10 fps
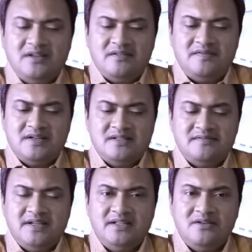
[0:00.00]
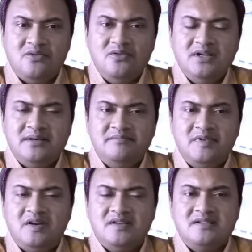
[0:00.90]
referrals, where the old
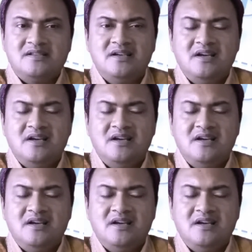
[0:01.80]
employees